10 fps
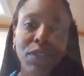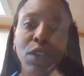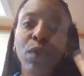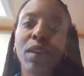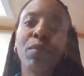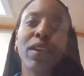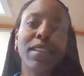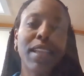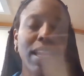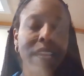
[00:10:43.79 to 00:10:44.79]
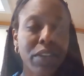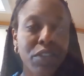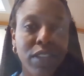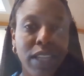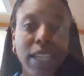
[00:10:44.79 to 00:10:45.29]
If you want to bring that
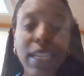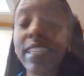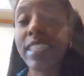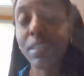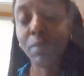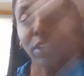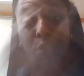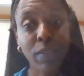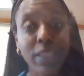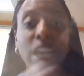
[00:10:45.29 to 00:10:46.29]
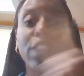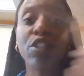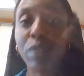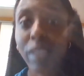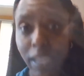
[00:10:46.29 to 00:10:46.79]
energy in and smudge with that,
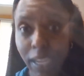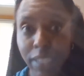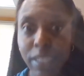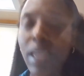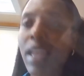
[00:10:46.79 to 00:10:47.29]
you can.